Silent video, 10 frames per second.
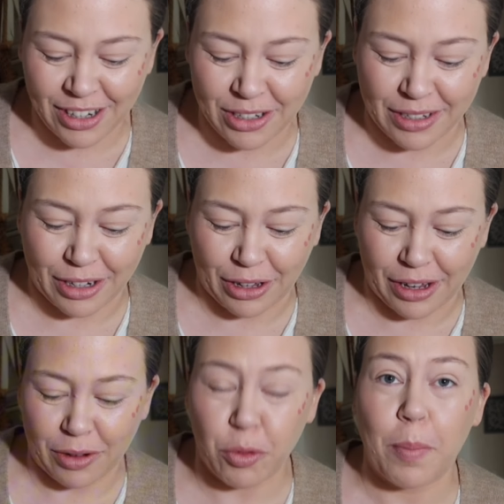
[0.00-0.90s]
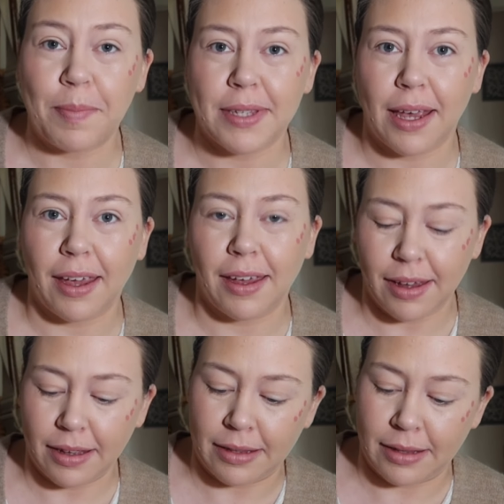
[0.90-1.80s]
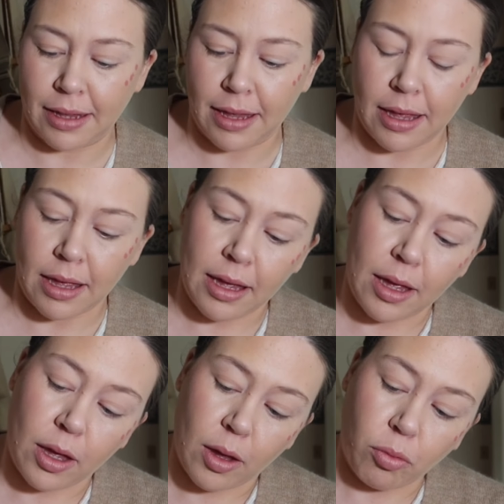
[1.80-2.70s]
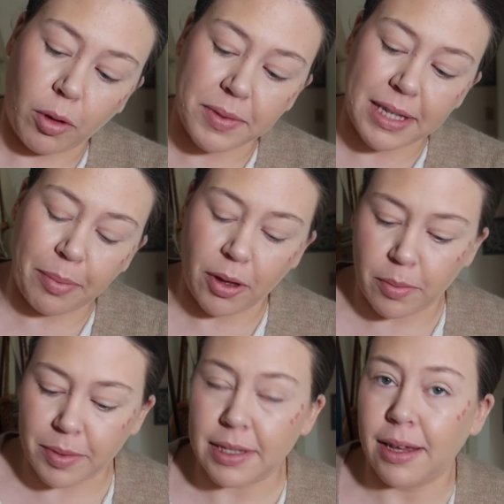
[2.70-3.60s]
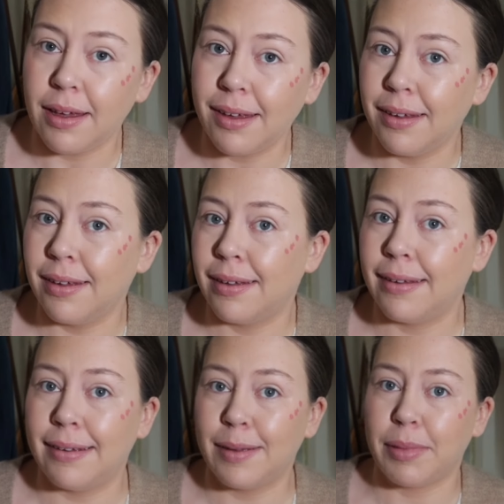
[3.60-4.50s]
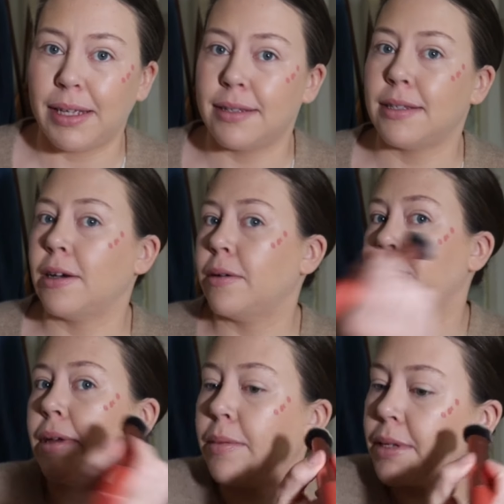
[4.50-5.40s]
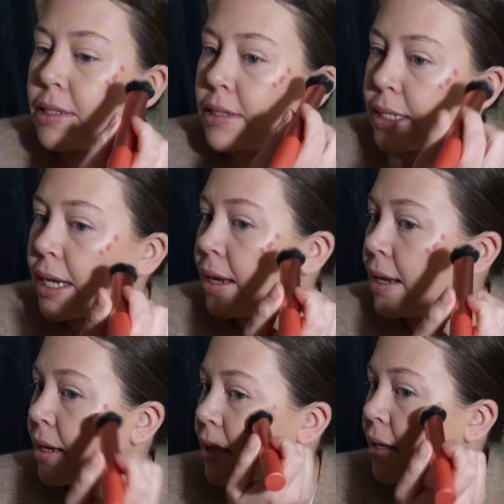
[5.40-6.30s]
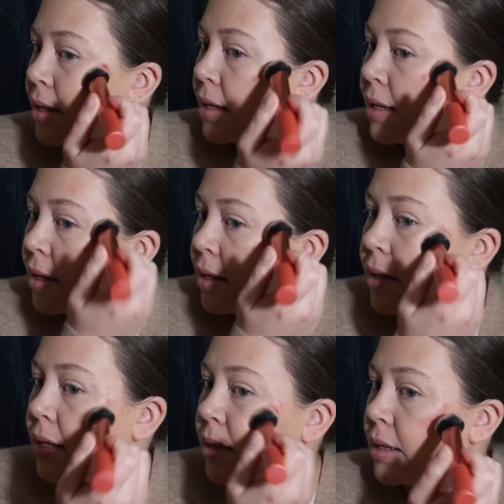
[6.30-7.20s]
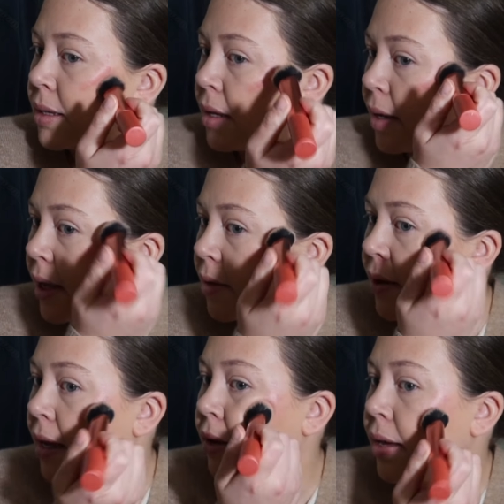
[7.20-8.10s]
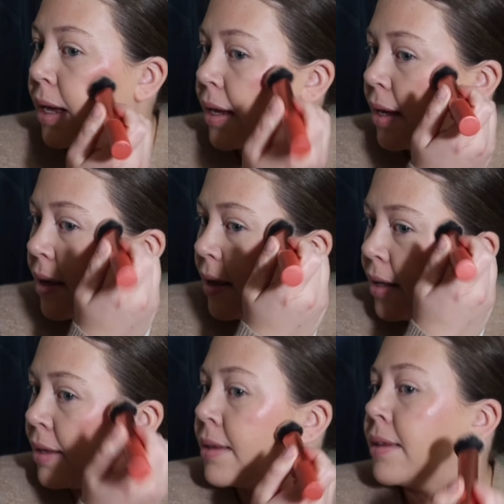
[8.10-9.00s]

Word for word: I just did a lot. Whoopsie. Whoopsie poopsie. Please don't be a mistake. Okay, okay, okay.